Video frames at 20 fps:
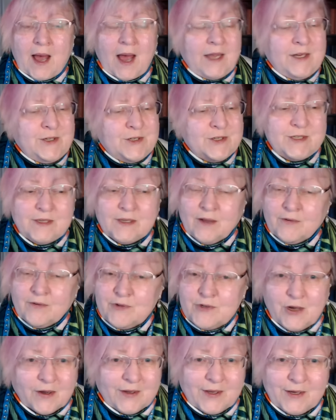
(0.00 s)
I just
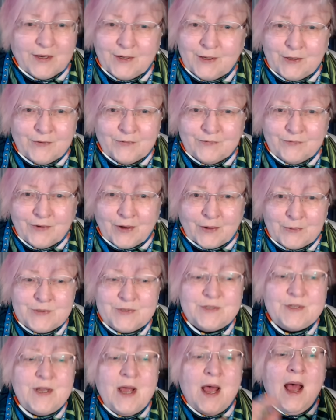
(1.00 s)
love talking to you
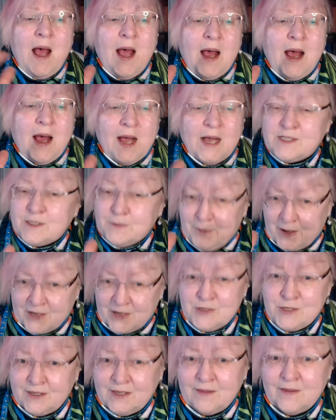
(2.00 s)
folks,
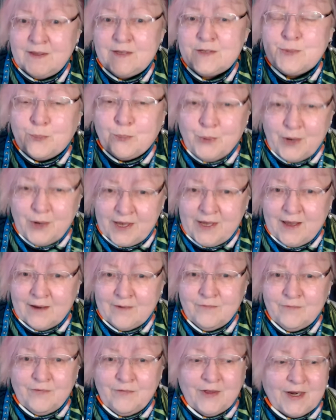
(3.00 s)
especially these
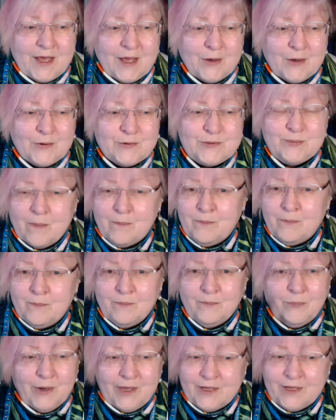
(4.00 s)
weekend videos
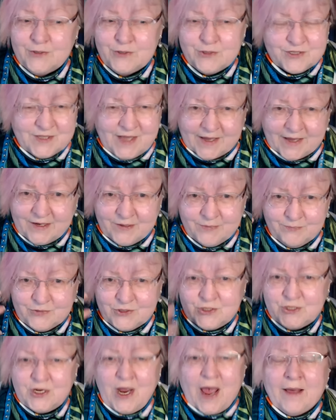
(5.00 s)
when we can just like
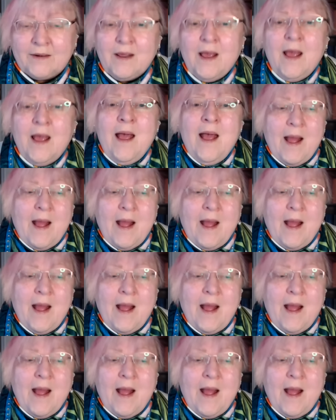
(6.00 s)
chat.